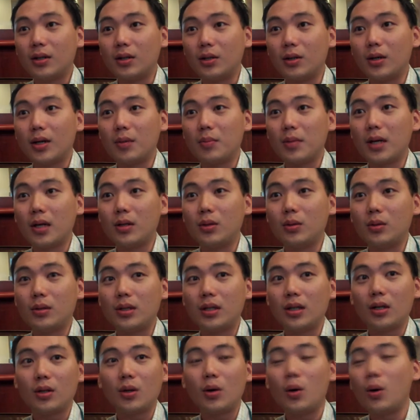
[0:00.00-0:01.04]
Or am I
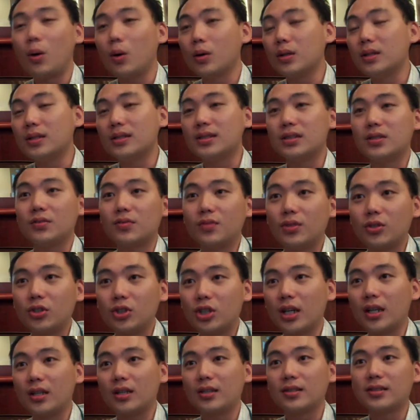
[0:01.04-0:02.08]
looking at all these different
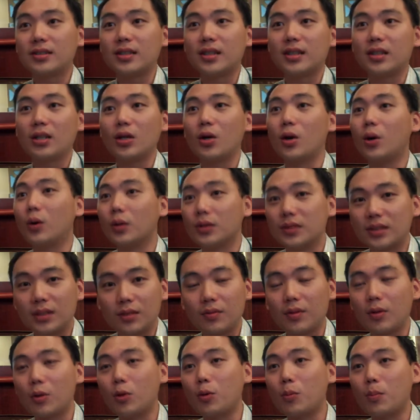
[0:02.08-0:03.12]
channels and they all
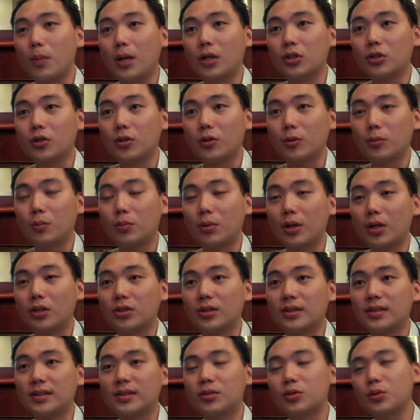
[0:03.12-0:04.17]
serve a whole bunch of
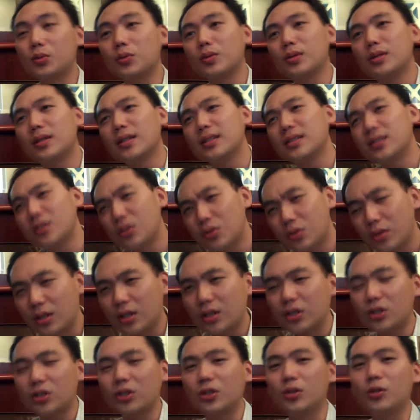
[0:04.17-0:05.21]
impressions? So does the
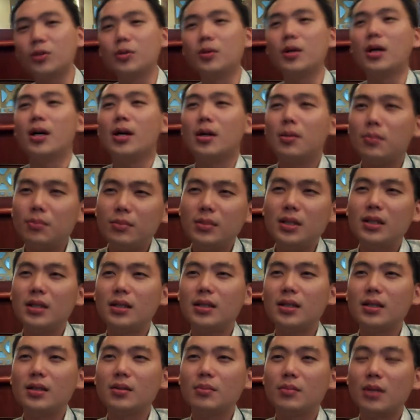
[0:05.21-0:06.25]
traditional
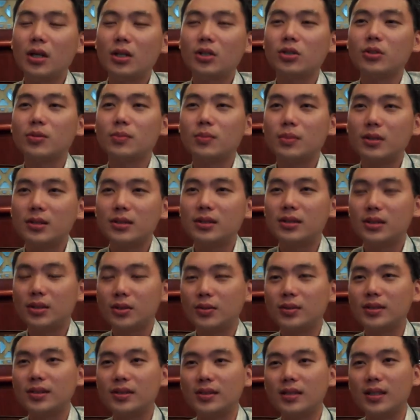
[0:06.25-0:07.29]
media measurement
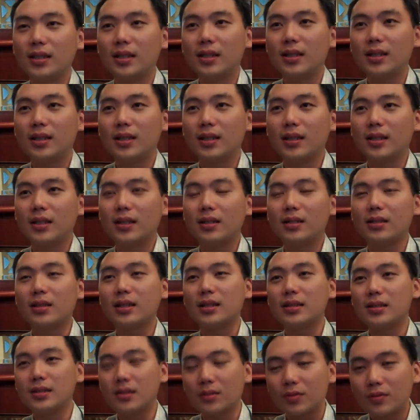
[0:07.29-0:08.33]
still stay? Now
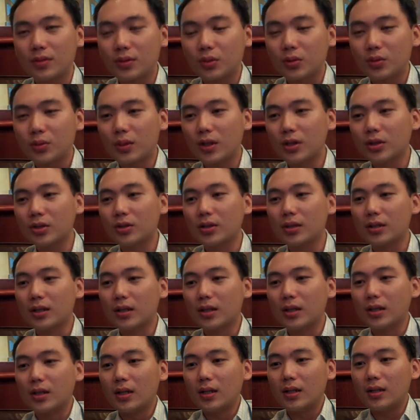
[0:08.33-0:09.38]
that's the first question.
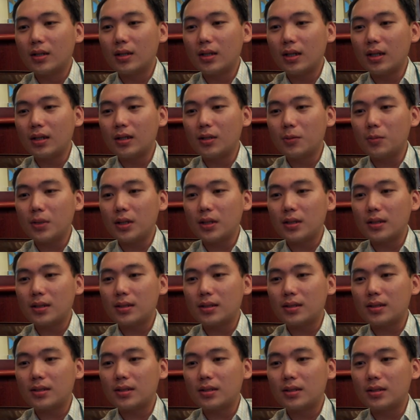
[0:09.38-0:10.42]
The other bit
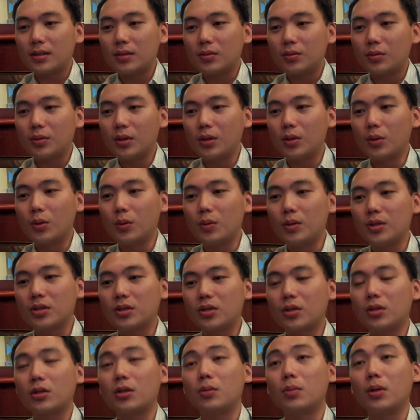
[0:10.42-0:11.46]
is, we
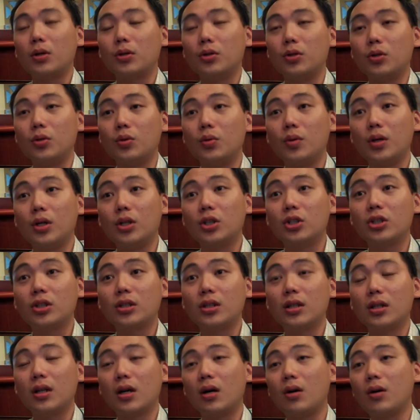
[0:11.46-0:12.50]
always talk about
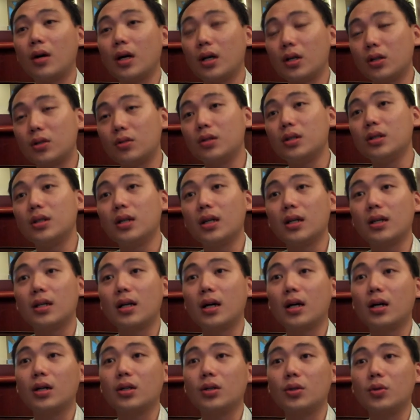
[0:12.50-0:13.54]
duration and how accurate the
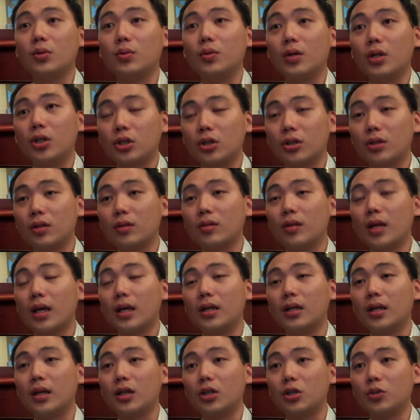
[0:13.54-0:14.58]
entire duration of the
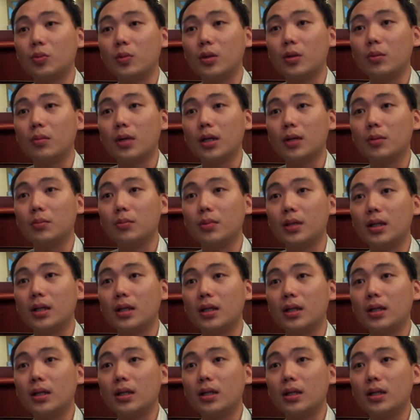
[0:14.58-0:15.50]
engagement might be.